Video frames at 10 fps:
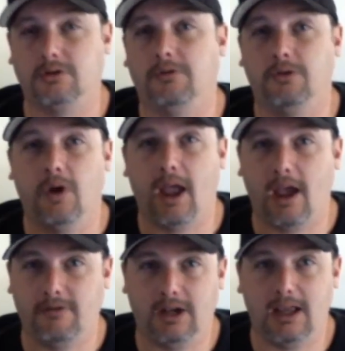or if you
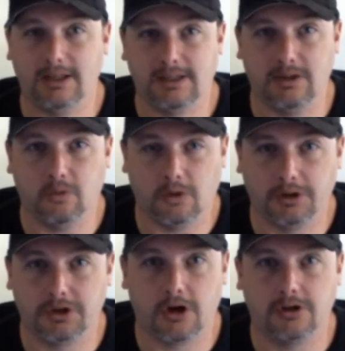have an AC
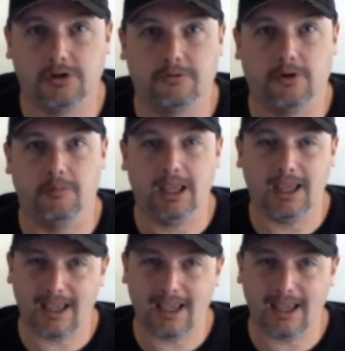wall charger from